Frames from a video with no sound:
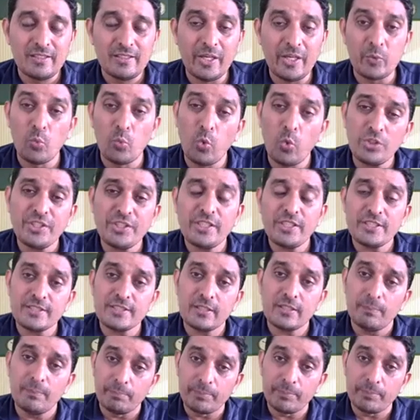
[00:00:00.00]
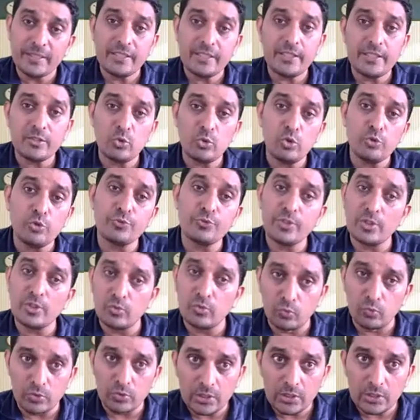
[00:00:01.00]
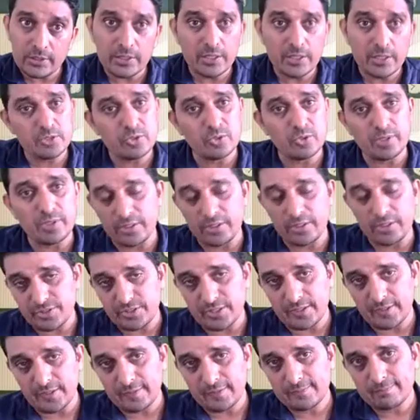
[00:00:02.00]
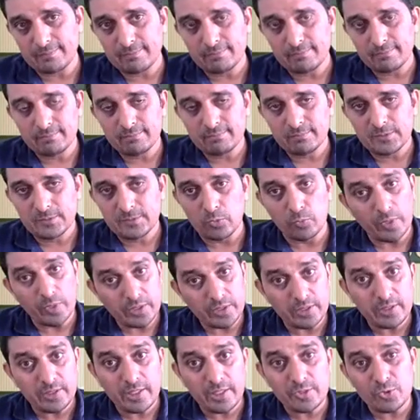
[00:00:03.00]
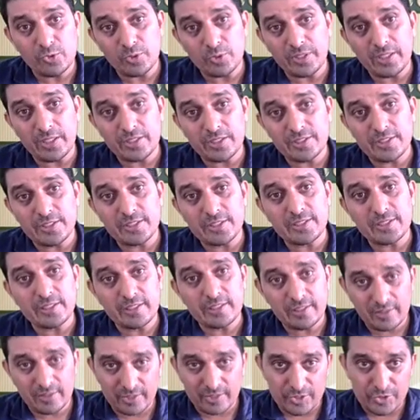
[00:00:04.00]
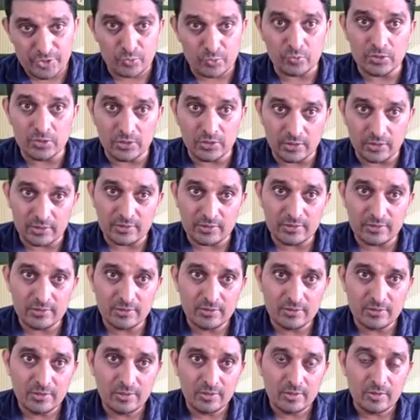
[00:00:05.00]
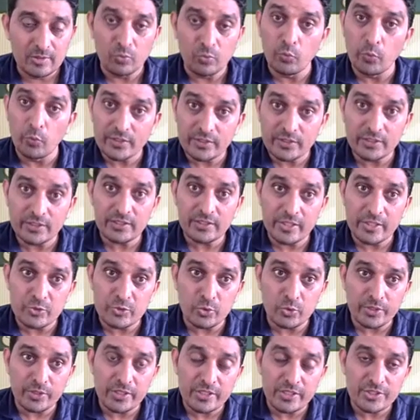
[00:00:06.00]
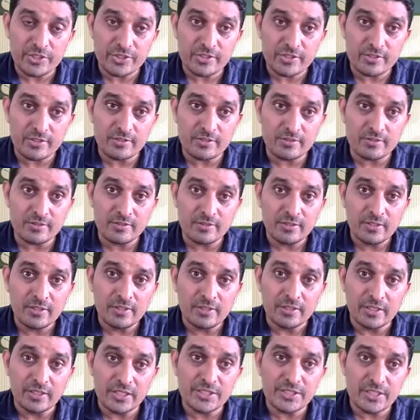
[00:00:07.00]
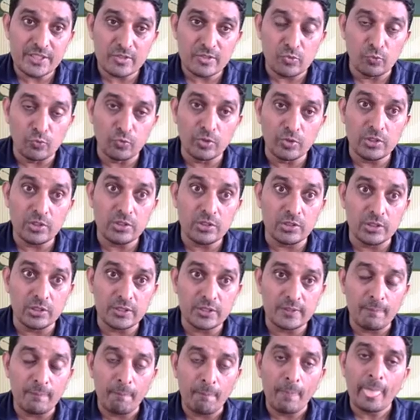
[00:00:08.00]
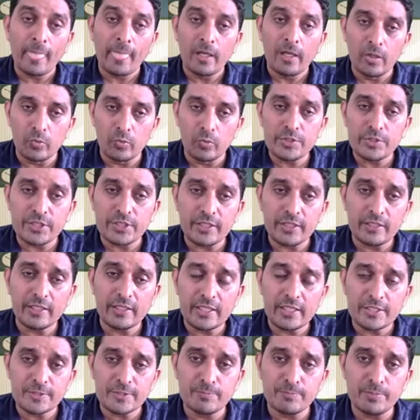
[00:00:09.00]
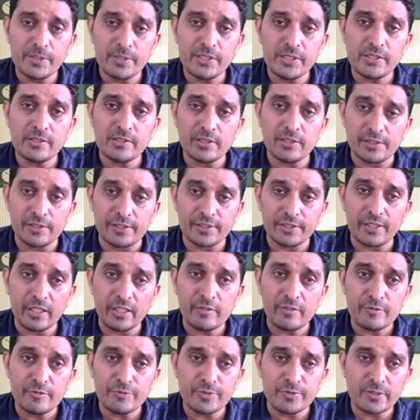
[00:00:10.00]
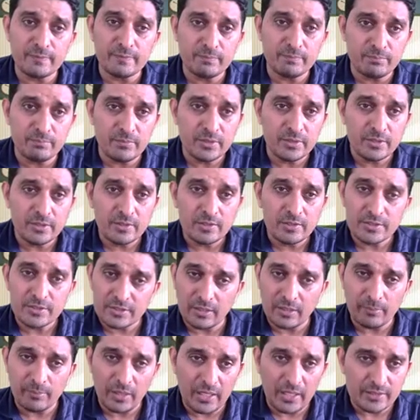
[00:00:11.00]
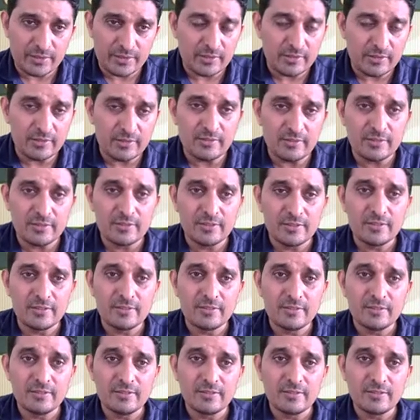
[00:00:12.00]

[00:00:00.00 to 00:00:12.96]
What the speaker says: And what is the meaning of the word education? Whether education is an English word, whether education is a word which has been derived from some other